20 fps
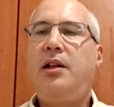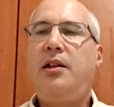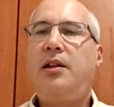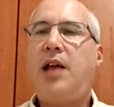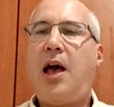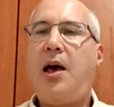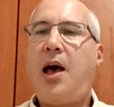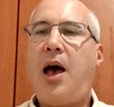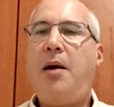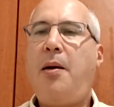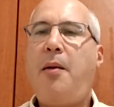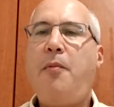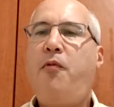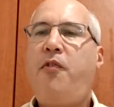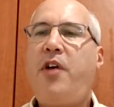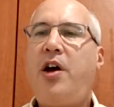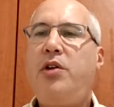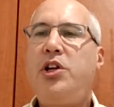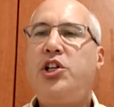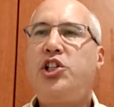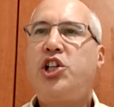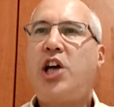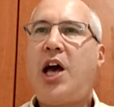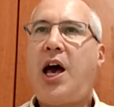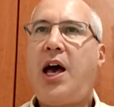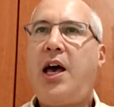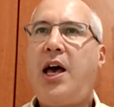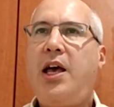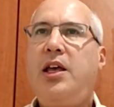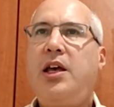I'm very
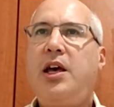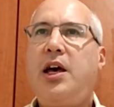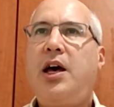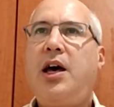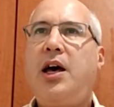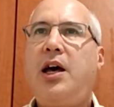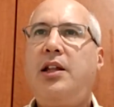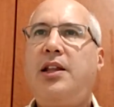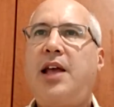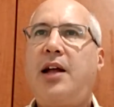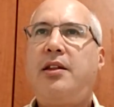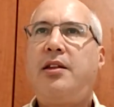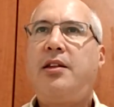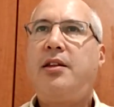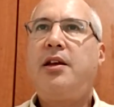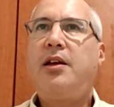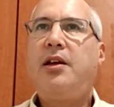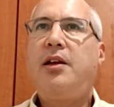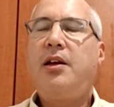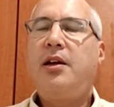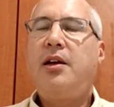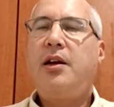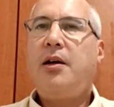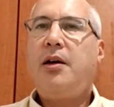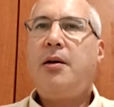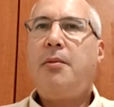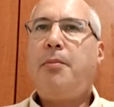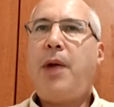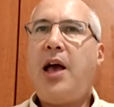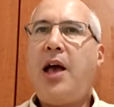shy that
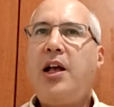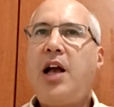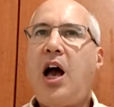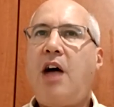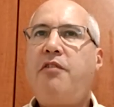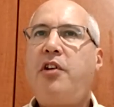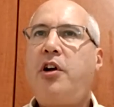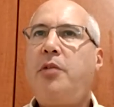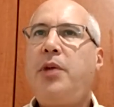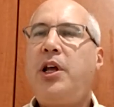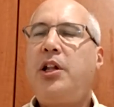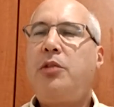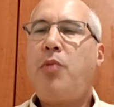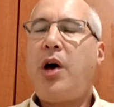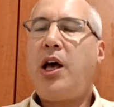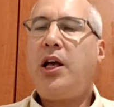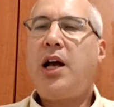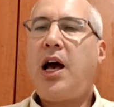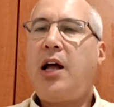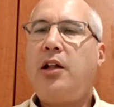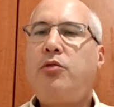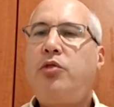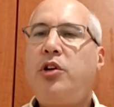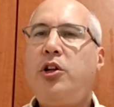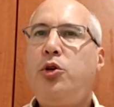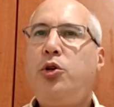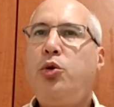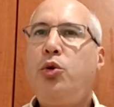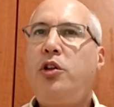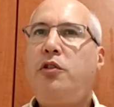my government, my country,
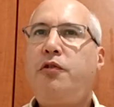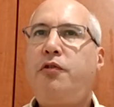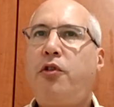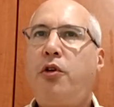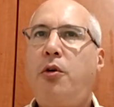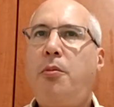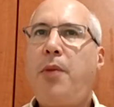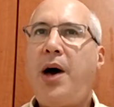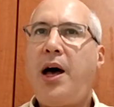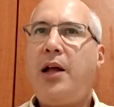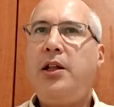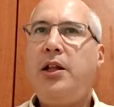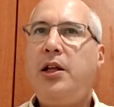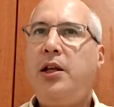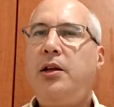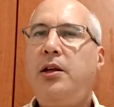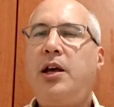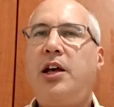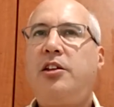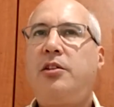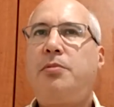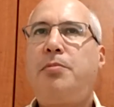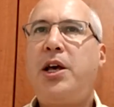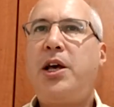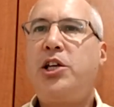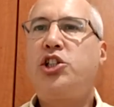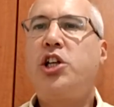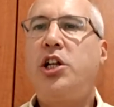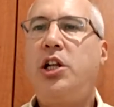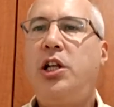do it for money,
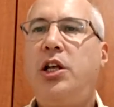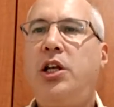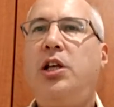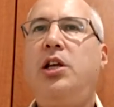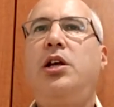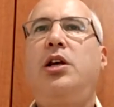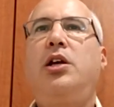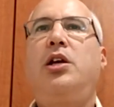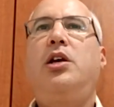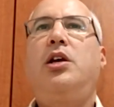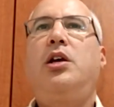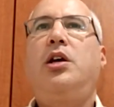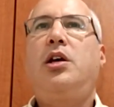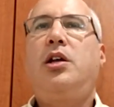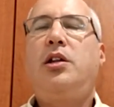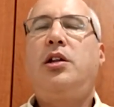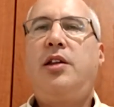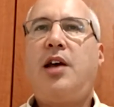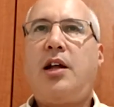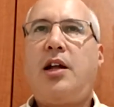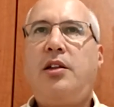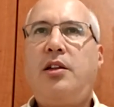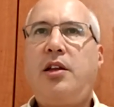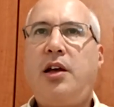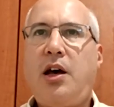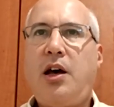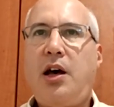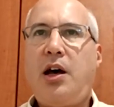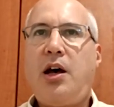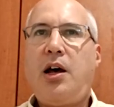especially that
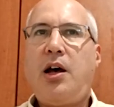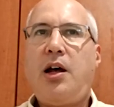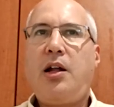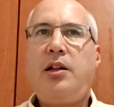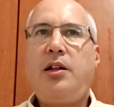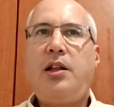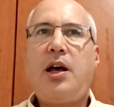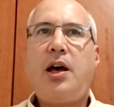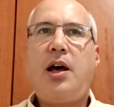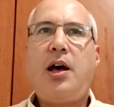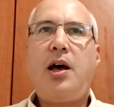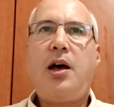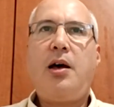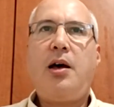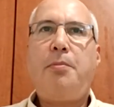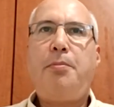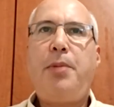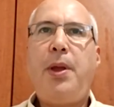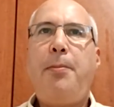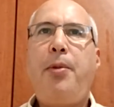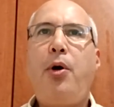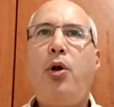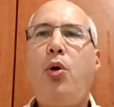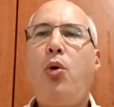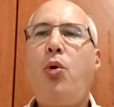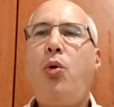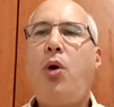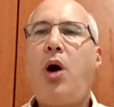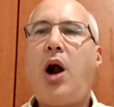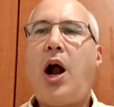the people
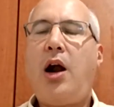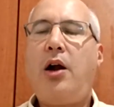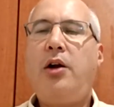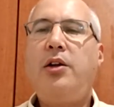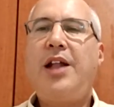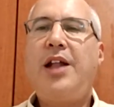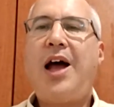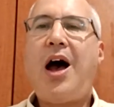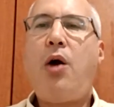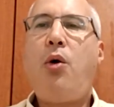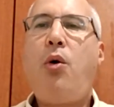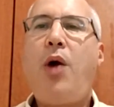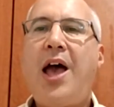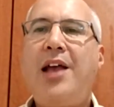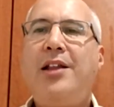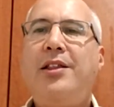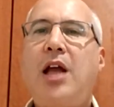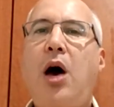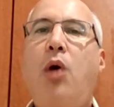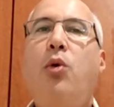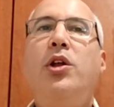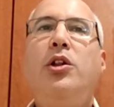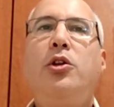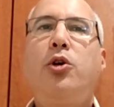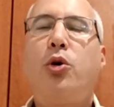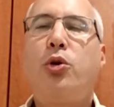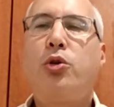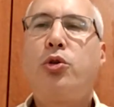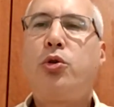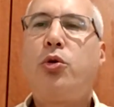who are right now in
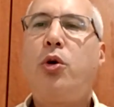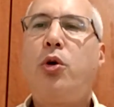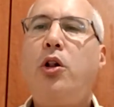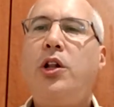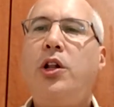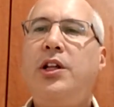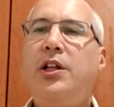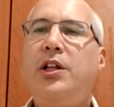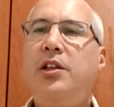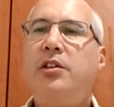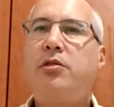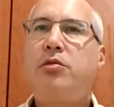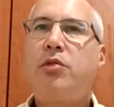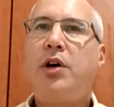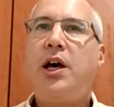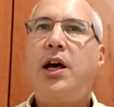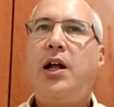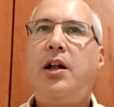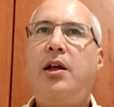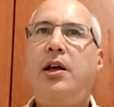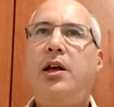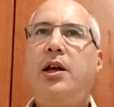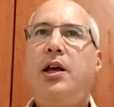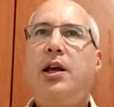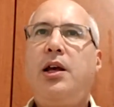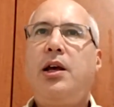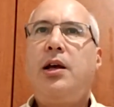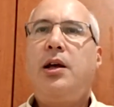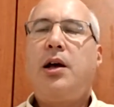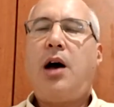control in Israel
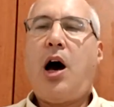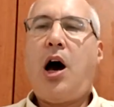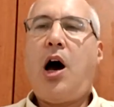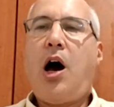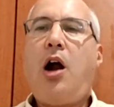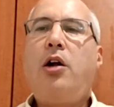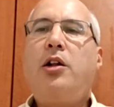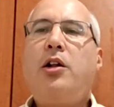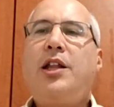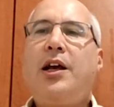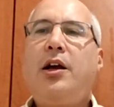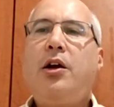are the